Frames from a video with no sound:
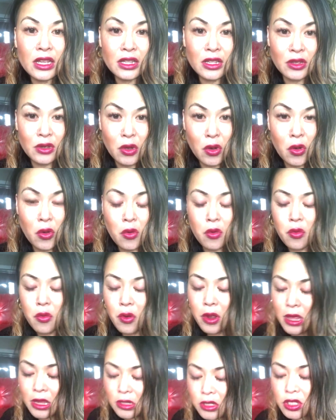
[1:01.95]
go
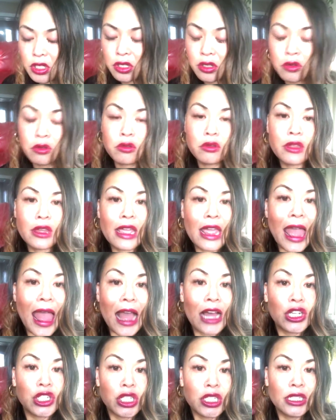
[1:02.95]
into the action